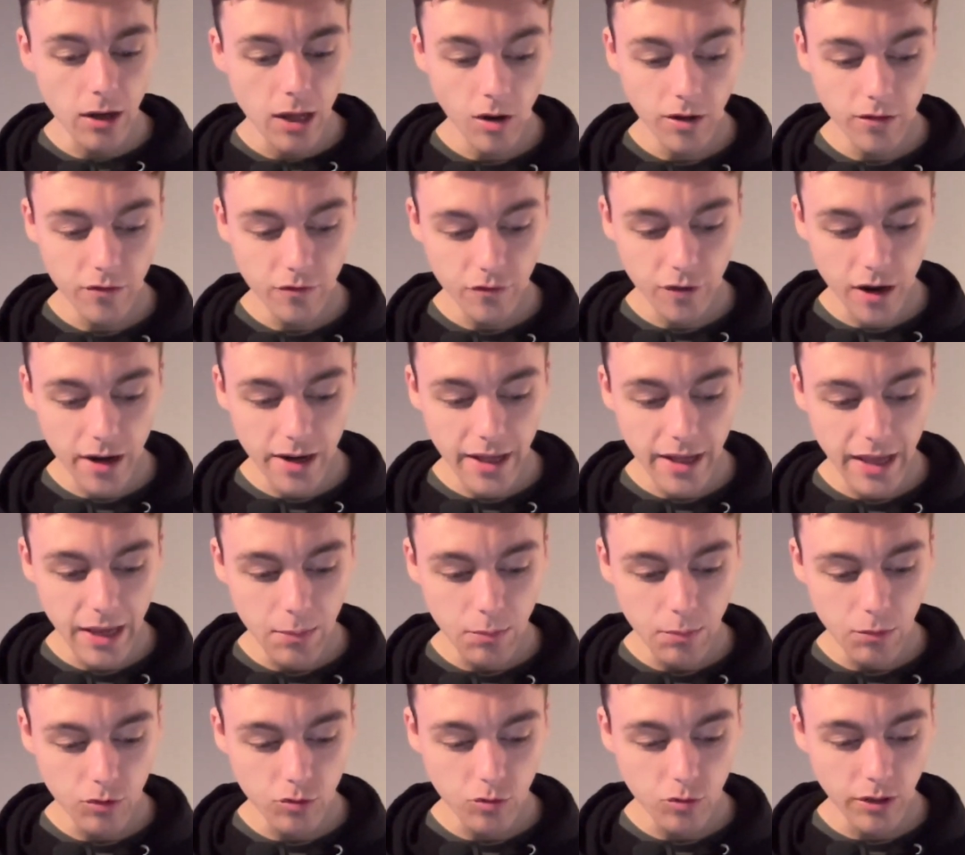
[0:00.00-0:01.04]
On Friday,
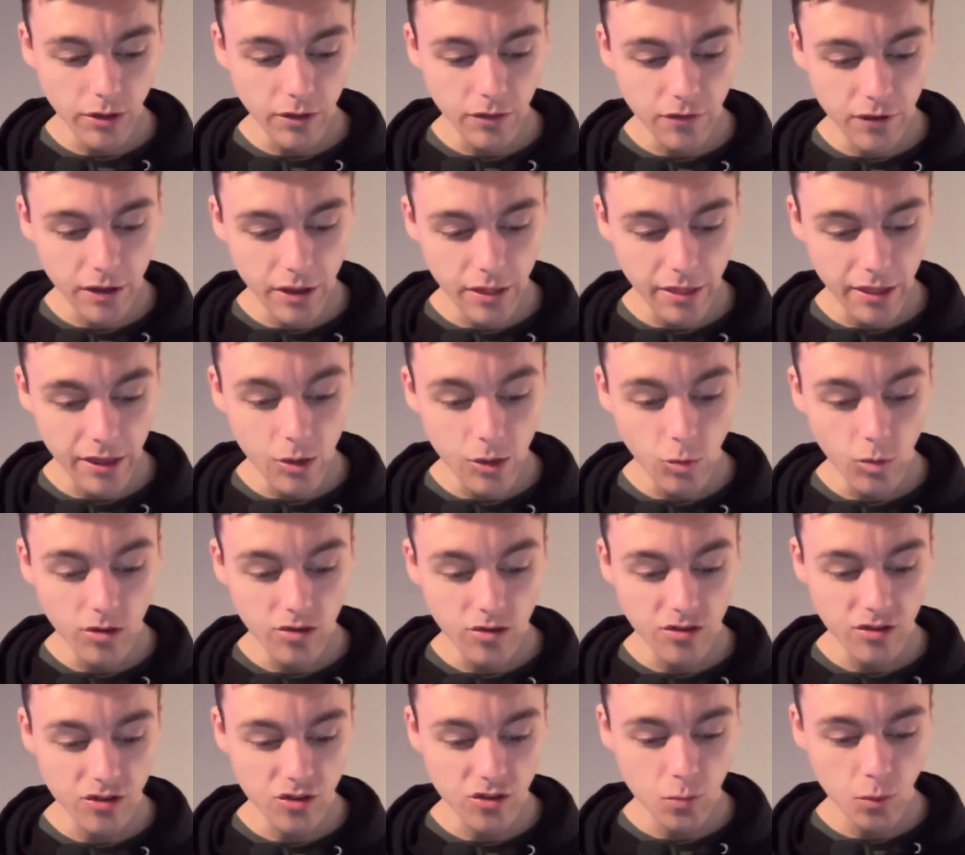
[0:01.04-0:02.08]
April 25th, it was
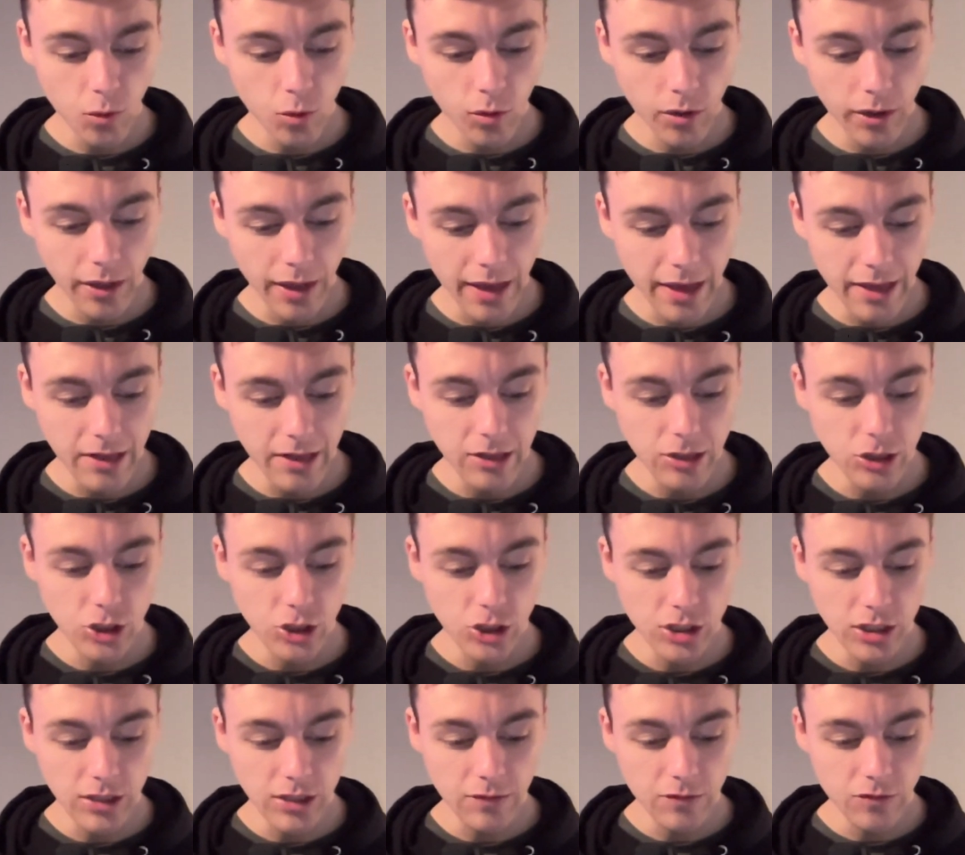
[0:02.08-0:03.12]
the Spokane
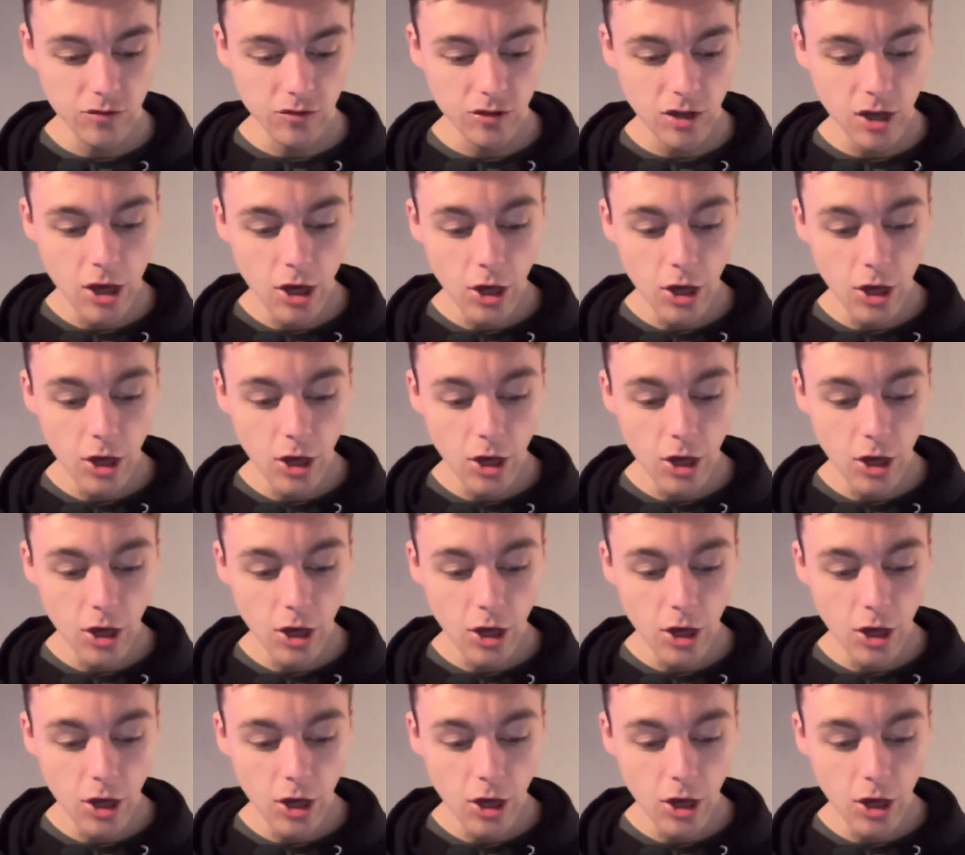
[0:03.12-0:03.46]
Chiefs